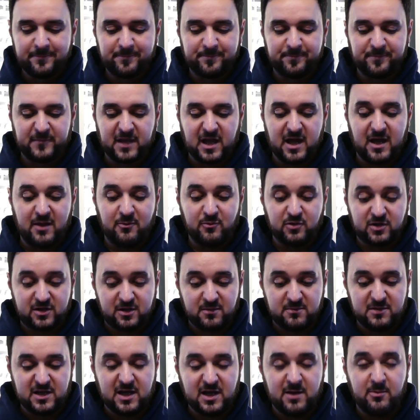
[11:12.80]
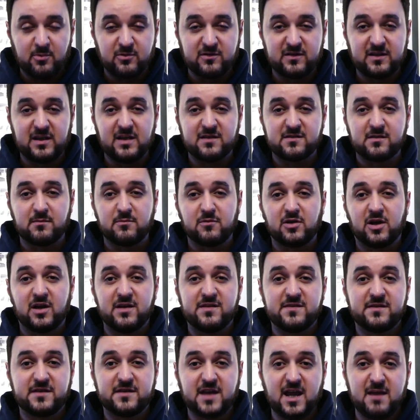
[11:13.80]
and we can be able to get some
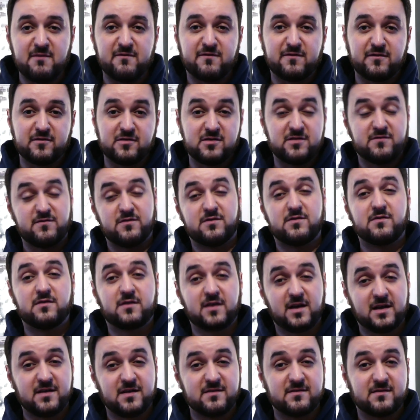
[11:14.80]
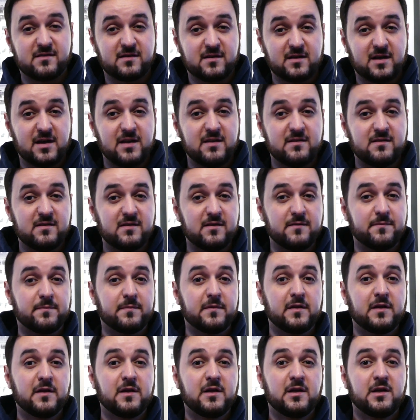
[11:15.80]
nice game footage for 2018.
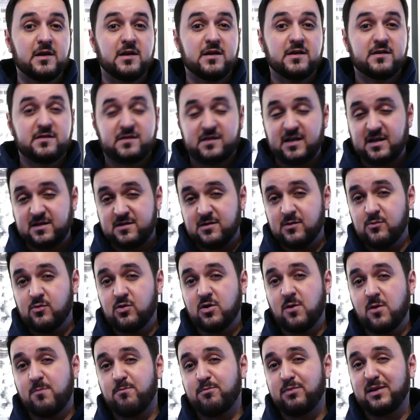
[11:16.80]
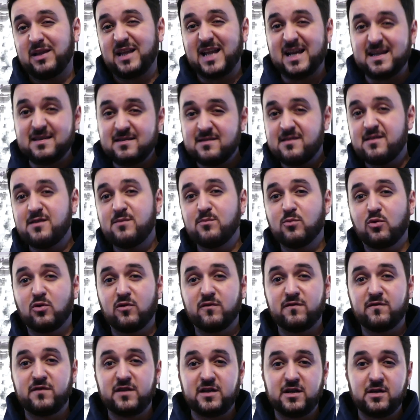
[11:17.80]
Stay tuned, we've got plenty
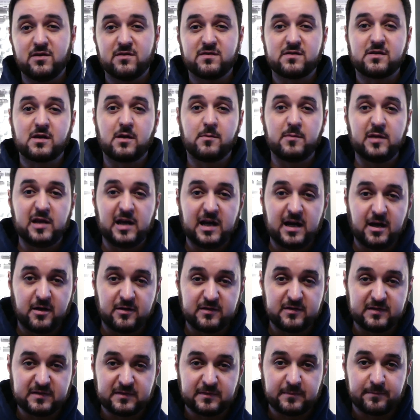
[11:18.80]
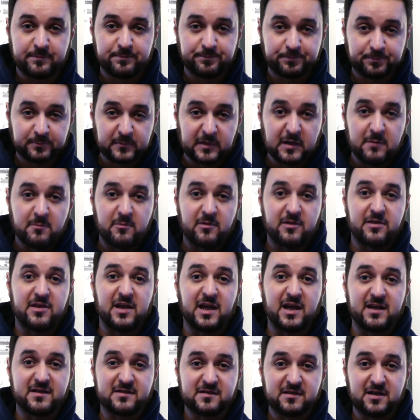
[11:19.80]
more videos coming out. But
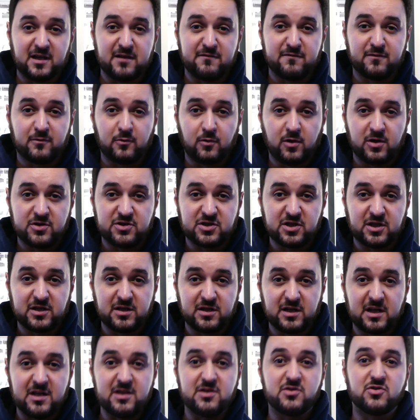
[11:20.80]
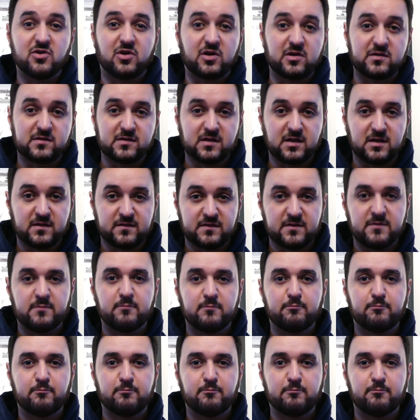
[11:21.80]
thanks again for watching and enjoy yourselves.